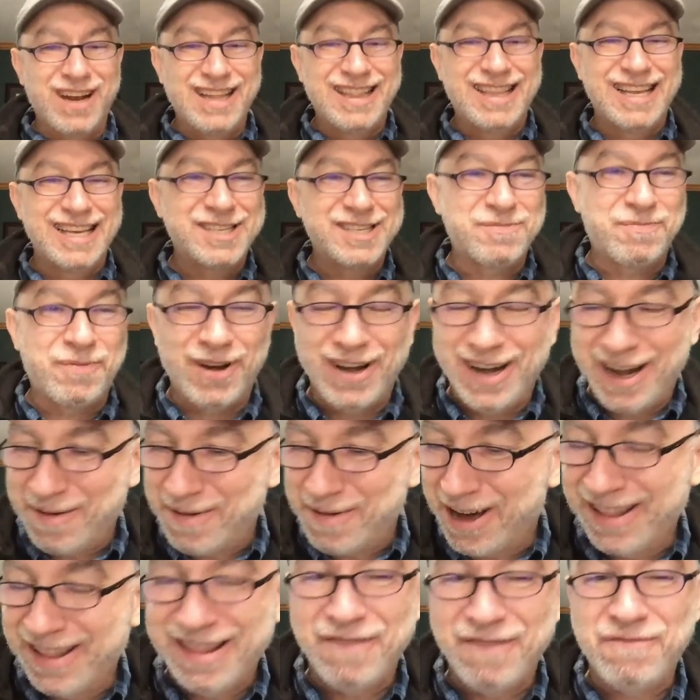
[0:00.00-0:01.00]
desperate
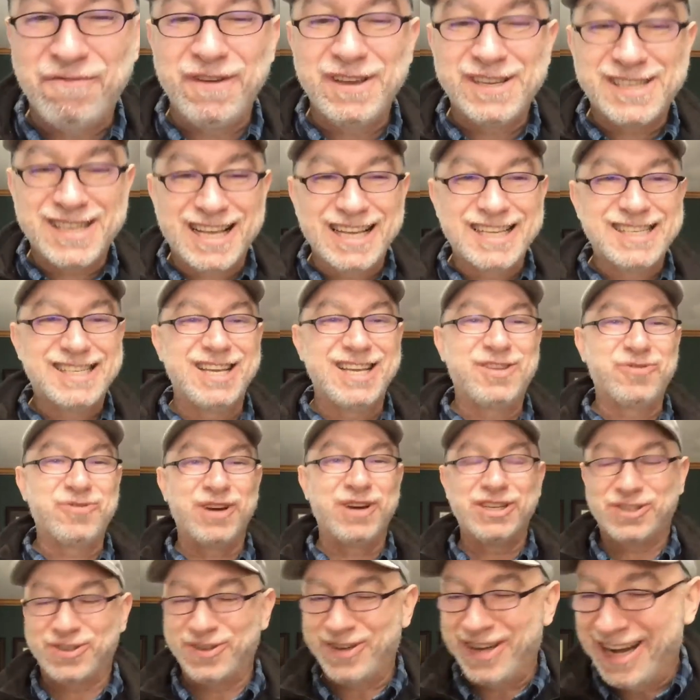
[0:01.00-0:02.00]
about the fiscal
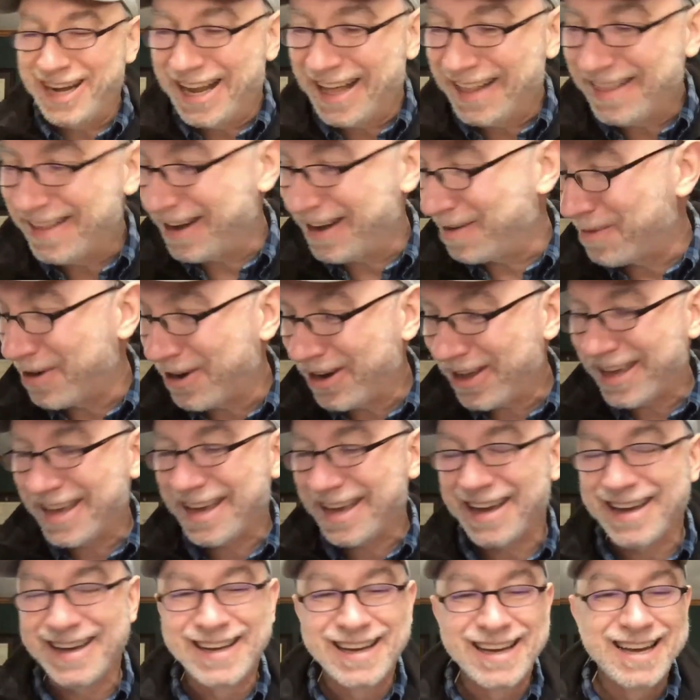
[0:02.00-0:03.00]
situation in Latin
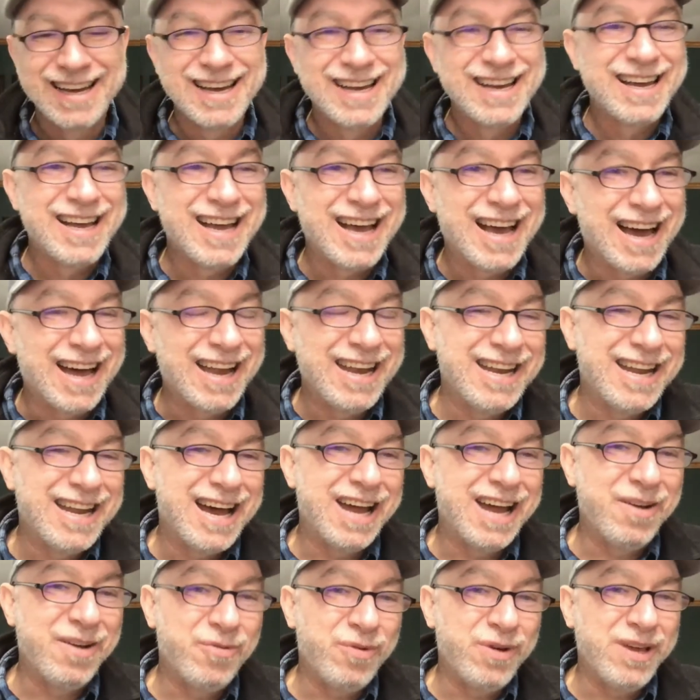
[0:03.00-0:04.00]
America.
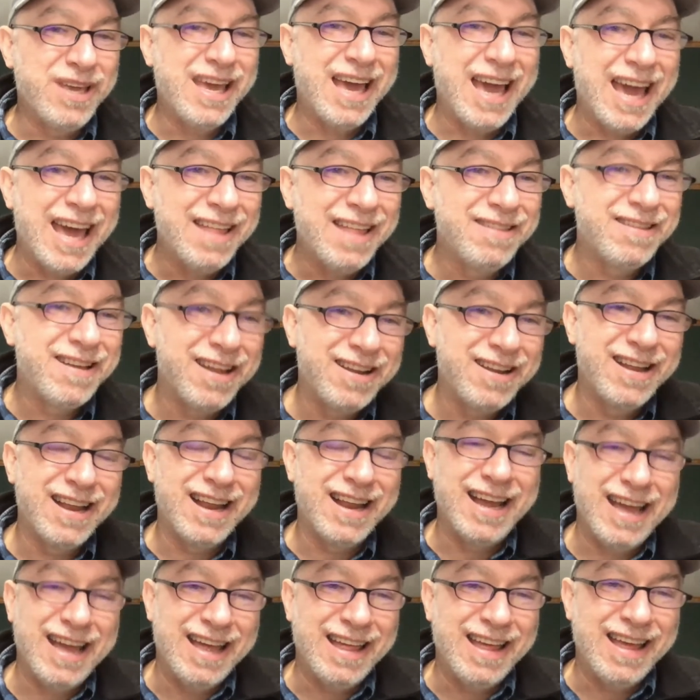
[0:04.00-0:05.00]
And we ended
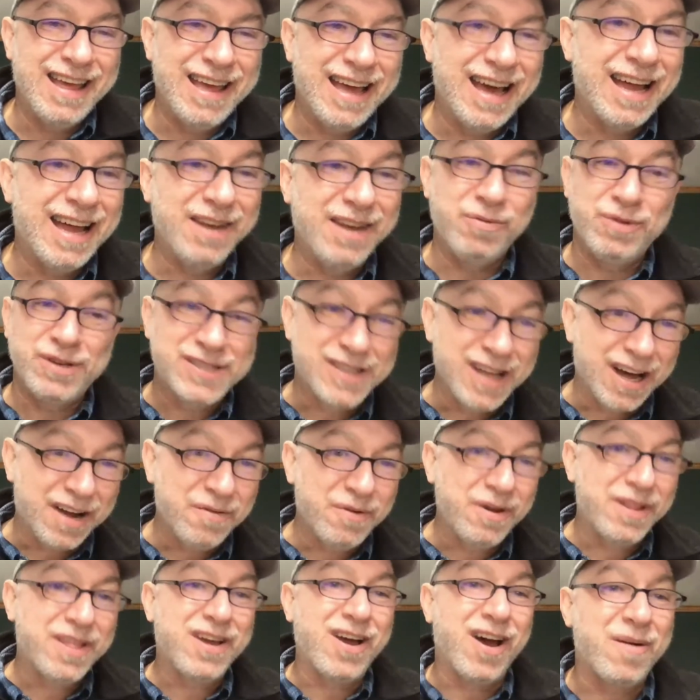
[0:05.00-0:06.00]
we started
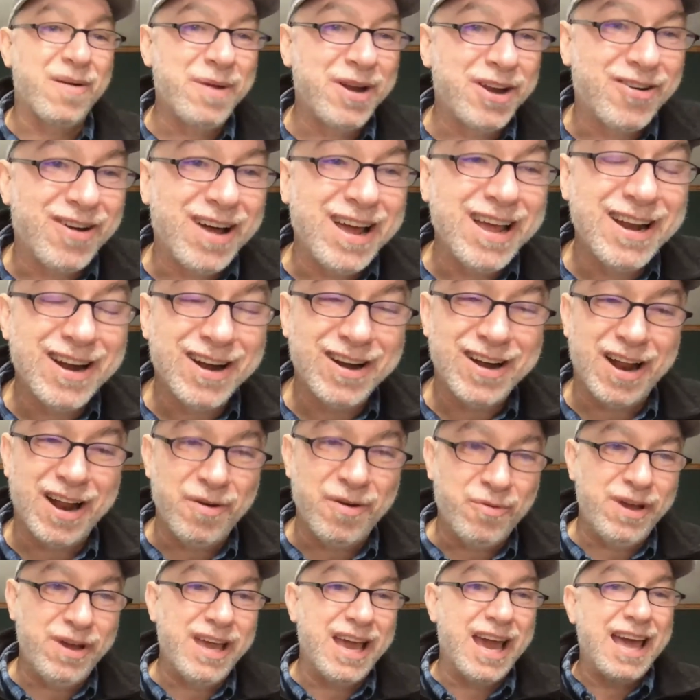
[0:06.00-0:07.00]
with Carmen Reinhardt,
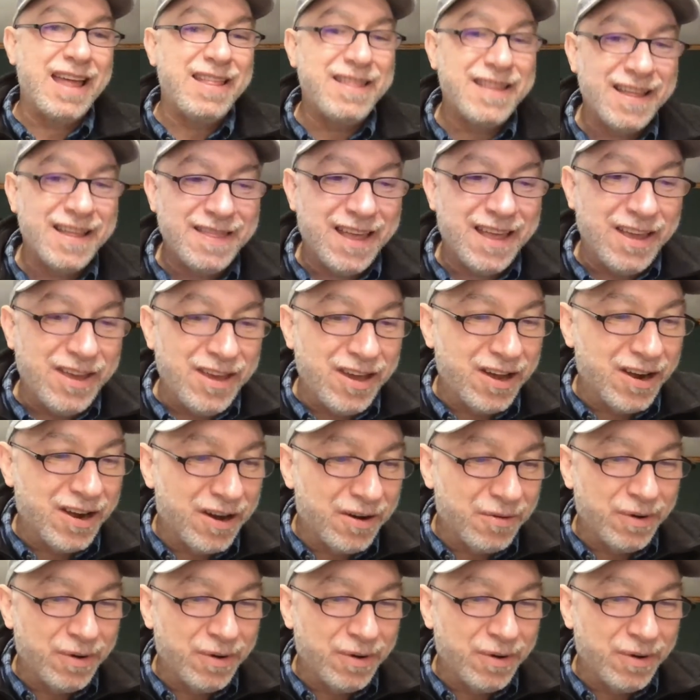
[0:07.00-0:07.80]
and we ended the year